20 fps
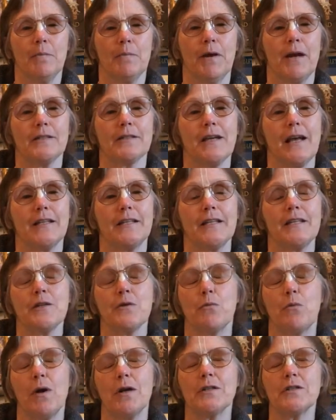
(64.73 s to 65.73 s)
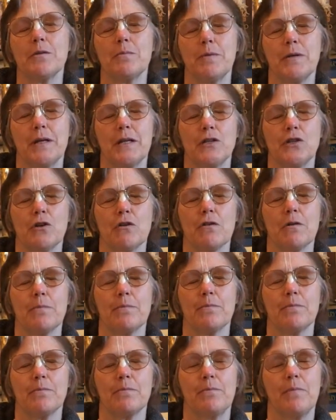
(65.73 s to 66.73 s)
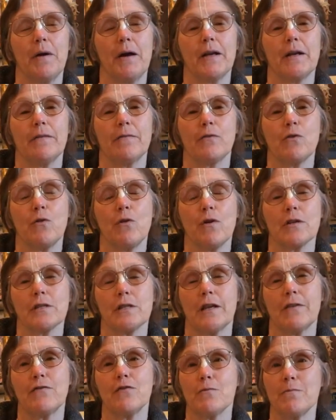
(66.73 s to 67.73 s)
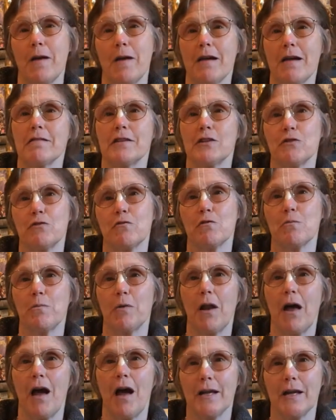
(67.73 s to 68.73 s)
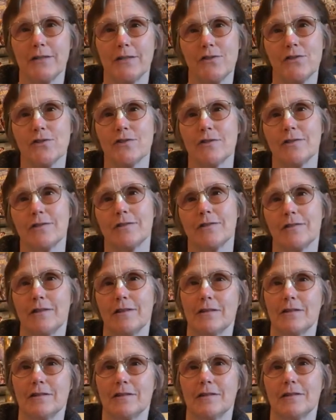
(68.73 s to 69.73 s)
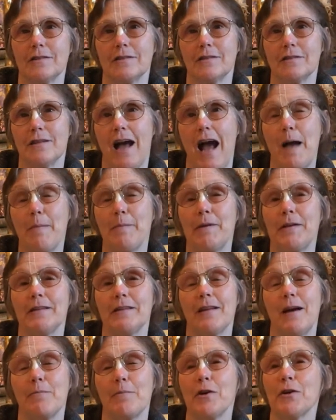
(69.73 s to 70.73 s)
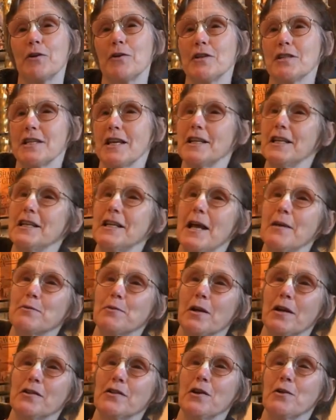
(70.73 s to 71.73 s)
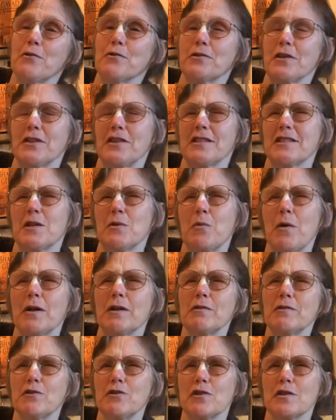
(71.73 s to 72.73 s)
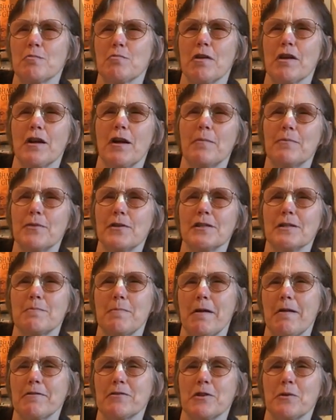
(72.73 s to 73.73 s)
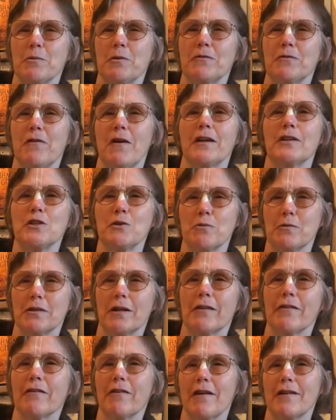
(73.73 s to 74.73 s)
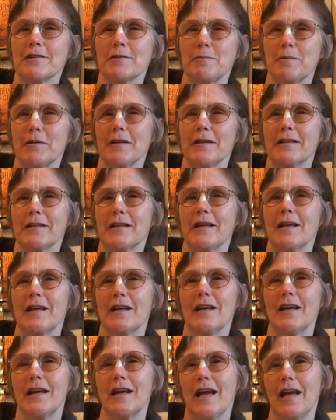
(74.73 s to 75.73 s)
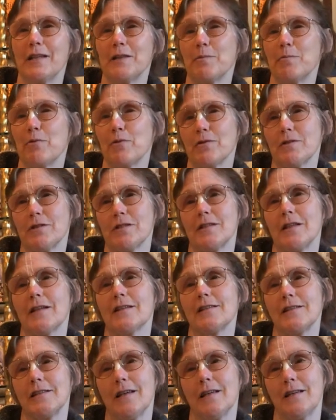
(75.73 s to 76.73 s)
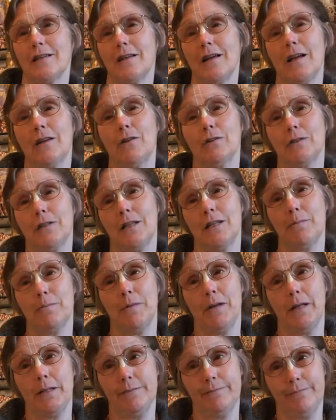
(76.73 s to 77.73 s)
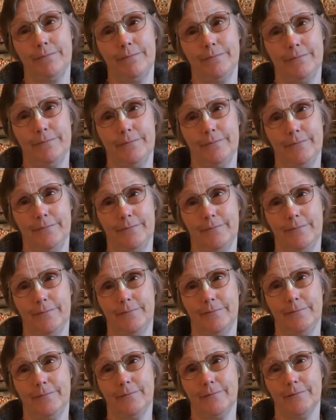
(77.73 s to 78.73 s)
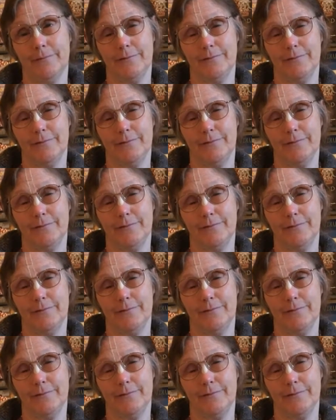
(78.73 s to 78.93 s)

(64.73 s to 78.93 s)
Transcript: Because I didn't want to be in Europe, but of course, if you're married, you're obliged. I mean, I'm not going to say any names, but on the other side, they said, why don't you just break up this marriage and we'll find you another husband. And the person that said it, I looked at him like,